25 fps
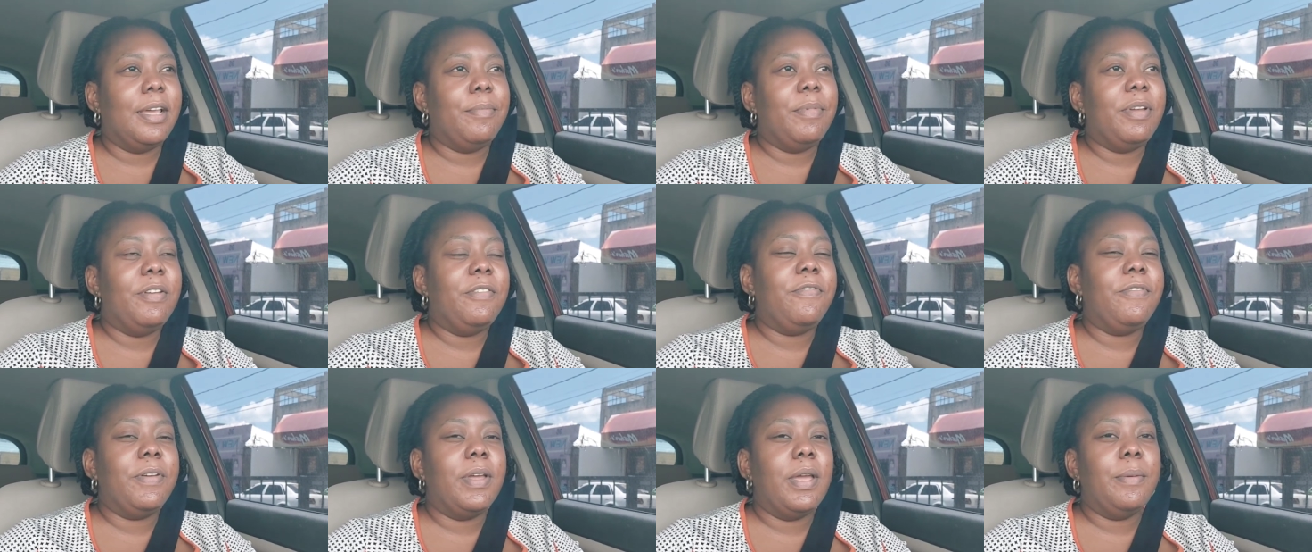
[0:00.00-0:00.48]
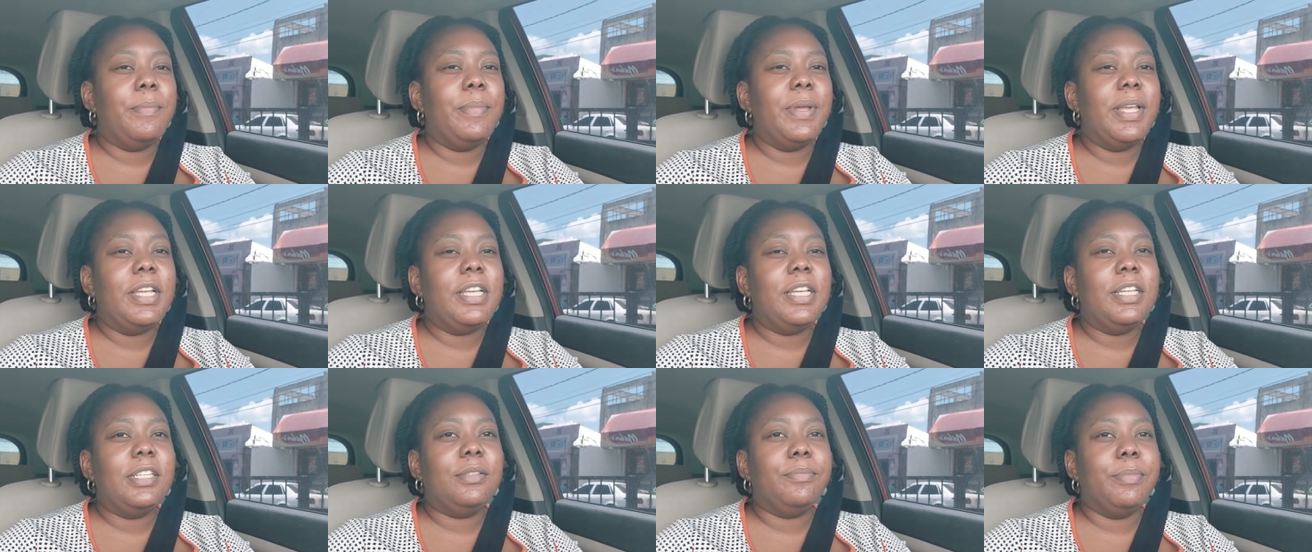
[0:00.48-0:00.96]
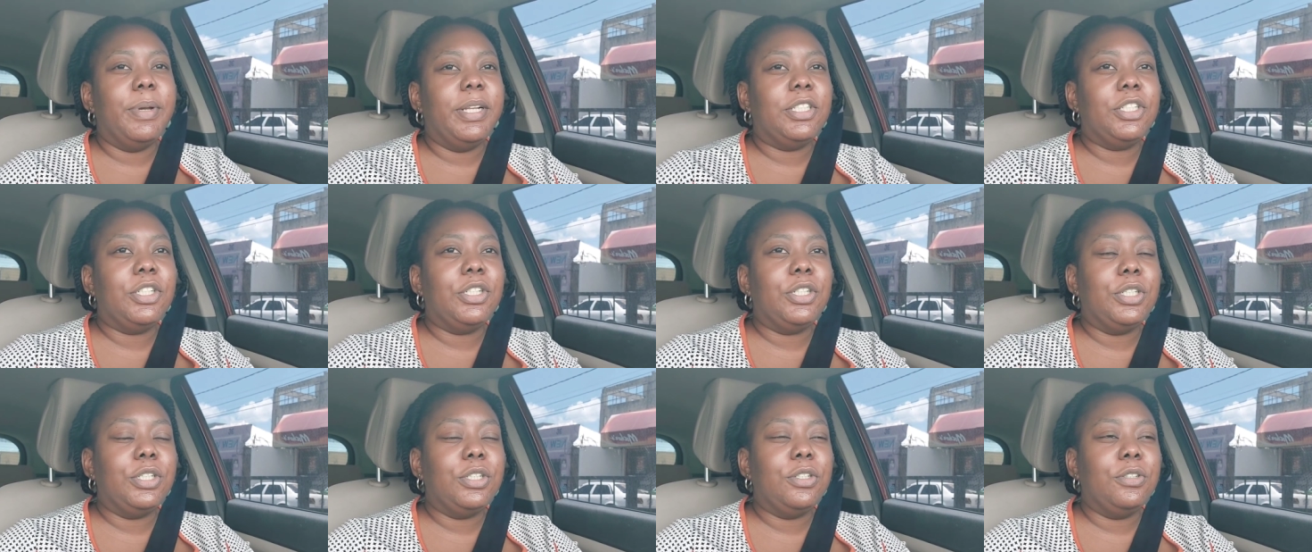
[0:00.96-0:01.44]
MFM is
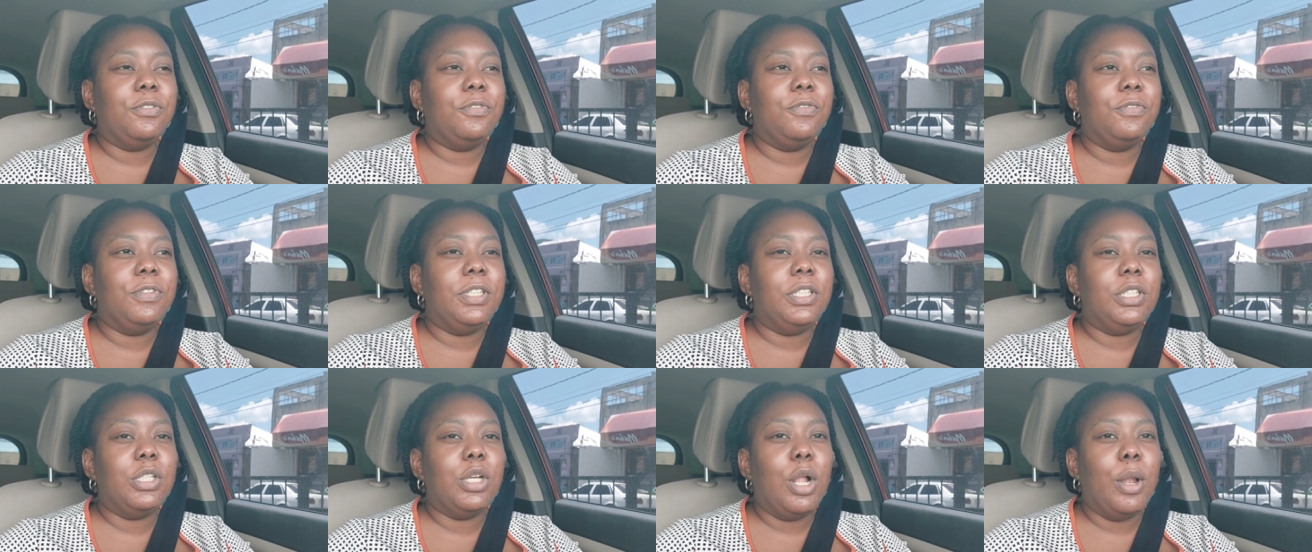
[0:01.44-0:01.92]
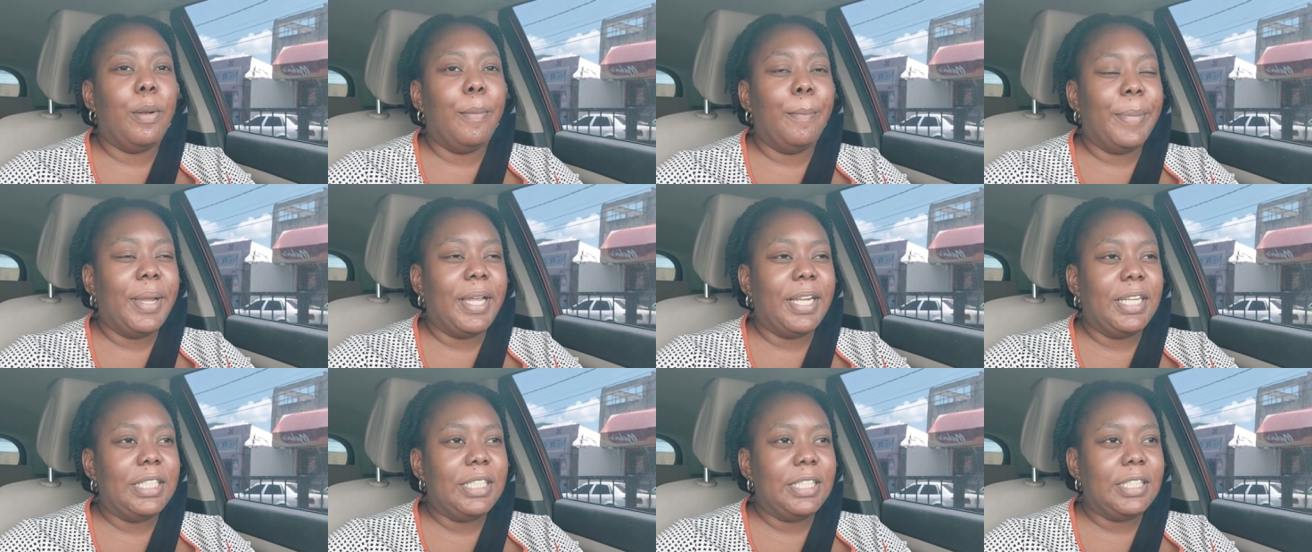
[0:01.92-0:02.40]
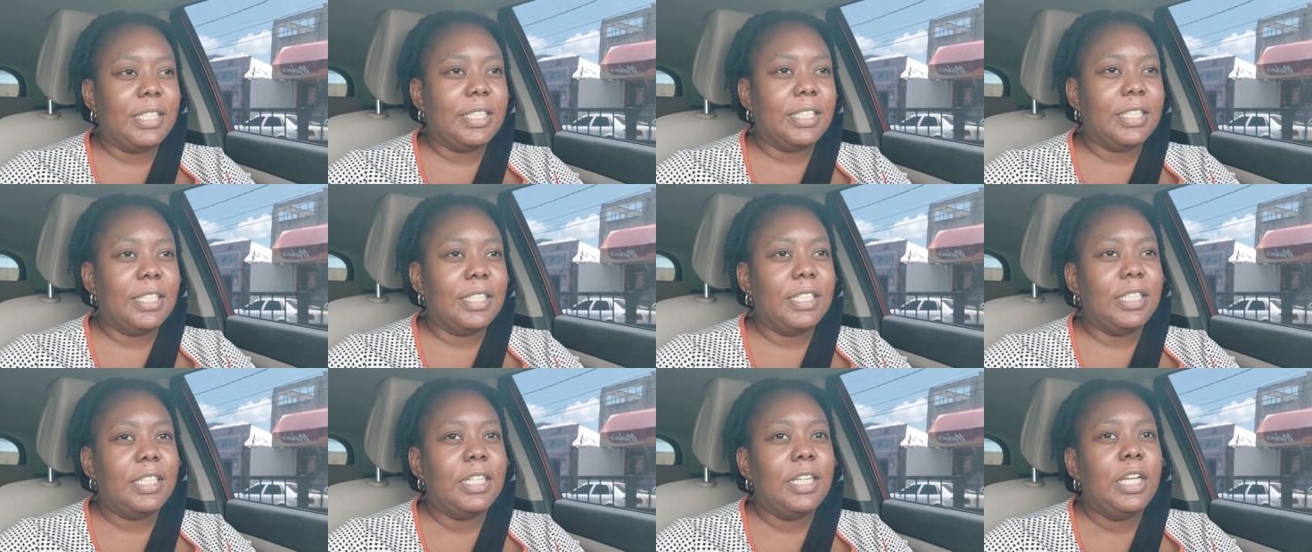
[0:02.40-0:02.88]
maternal fetal
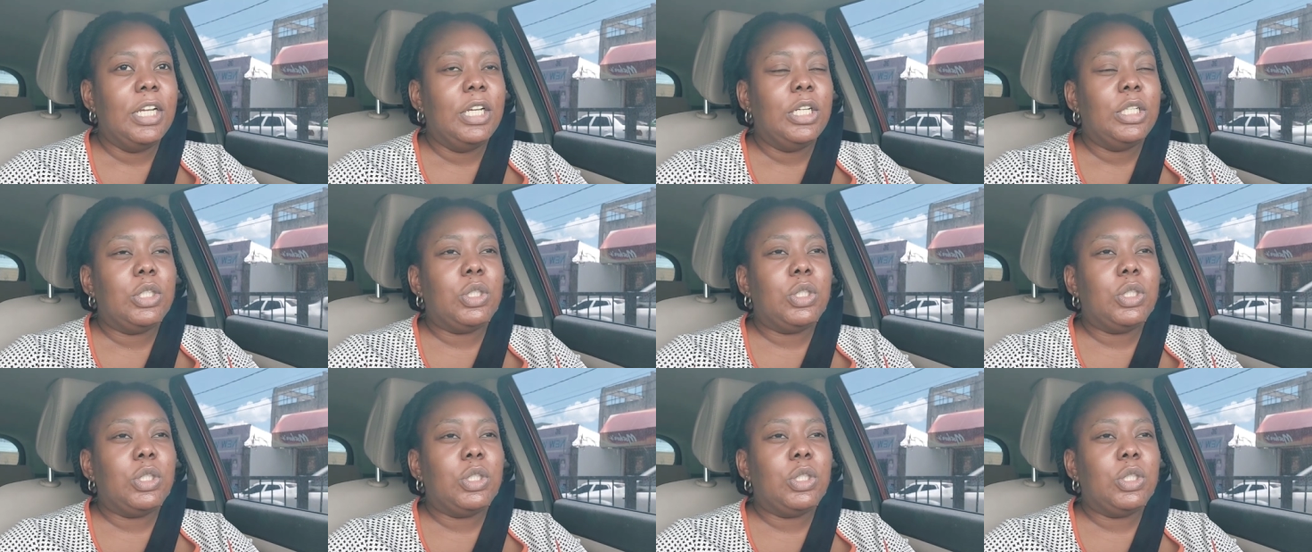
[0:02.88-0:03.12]
medicine.